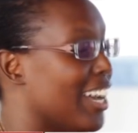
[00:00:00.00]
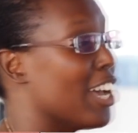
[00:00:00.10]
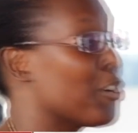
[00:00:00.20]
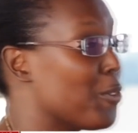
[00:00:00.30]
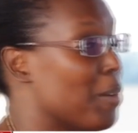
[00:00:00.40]

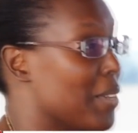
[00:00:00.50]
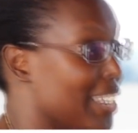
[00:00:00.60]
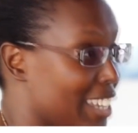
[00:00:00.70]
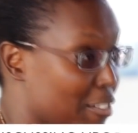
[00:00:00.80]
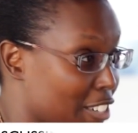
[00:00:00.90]
I grew up
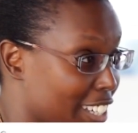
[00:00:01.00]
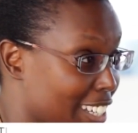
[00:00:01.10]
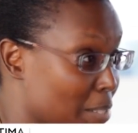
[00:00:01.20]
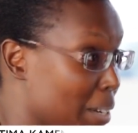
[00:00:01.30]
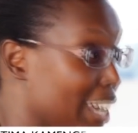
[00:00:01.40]
in Africa,
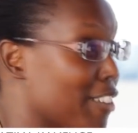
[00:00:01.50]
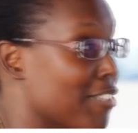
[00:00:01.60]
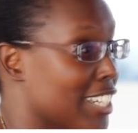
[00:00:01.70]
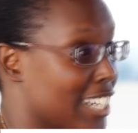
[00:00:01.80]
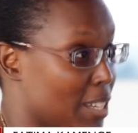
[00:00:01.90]
and by
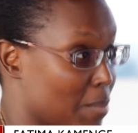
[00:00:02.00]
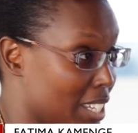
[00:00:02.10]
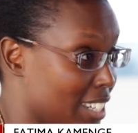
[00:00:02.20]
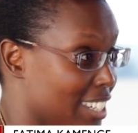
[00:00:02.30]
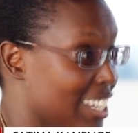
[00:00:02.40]
Africa I
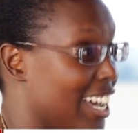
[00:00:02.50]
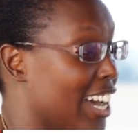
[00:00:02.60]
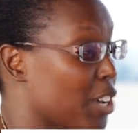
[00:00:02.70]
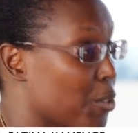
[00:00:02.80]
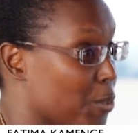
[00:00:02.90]
mean
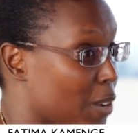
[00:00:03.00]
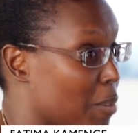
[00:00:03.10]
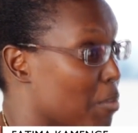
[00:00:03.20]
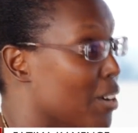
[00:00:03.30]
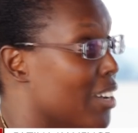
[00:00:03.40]
I grew
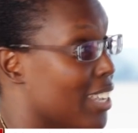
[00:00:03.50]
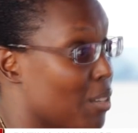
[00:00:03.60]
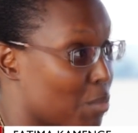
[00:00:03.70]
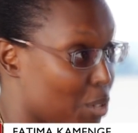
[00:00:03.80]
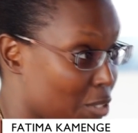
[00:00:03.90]
up
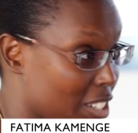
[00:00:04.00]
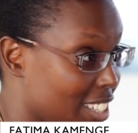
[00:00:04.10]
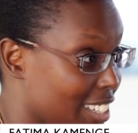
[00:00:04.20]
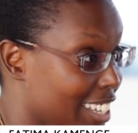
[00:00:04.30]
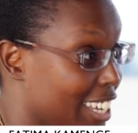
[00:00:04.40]
in
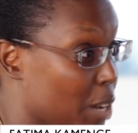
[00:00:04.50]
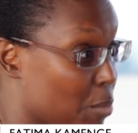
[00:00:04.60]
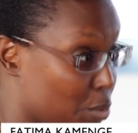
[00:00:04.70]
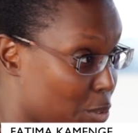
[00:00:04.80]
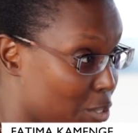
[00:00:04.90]
Burundi,
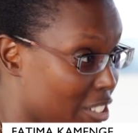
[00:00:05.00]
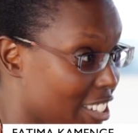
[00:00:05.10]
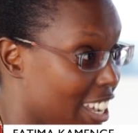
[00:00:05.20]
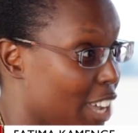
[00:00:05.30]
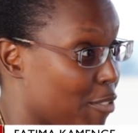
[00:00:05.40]
Cameroon,
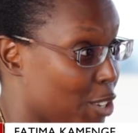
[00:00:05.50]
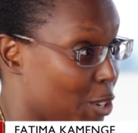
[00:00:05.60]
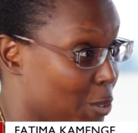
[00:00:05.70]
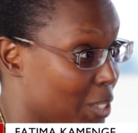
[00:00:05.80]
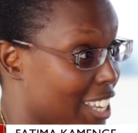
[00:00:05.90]
Ivory
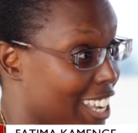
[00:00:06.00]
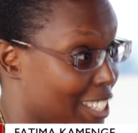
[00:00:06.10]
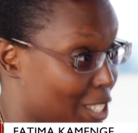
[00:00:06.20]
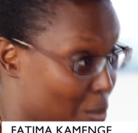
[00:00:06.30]
Coast, and